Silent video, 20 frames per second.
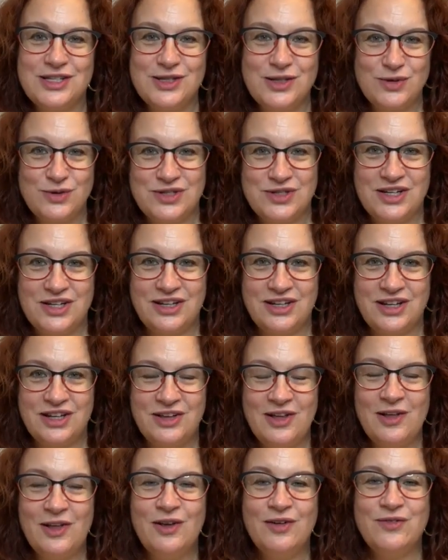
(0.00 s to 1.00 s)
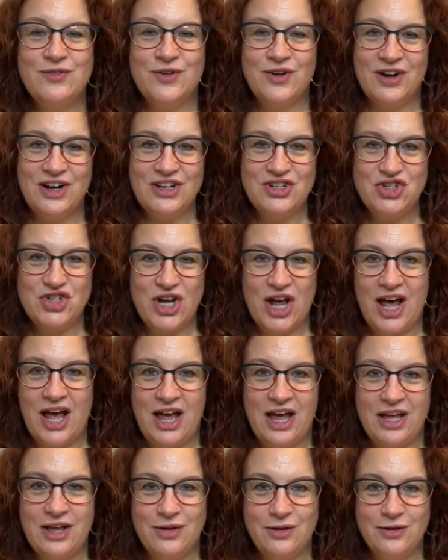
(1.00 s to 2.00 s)
suited for a
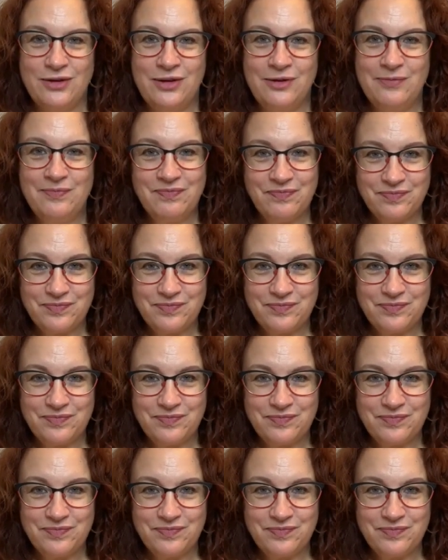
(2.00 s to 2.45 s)
child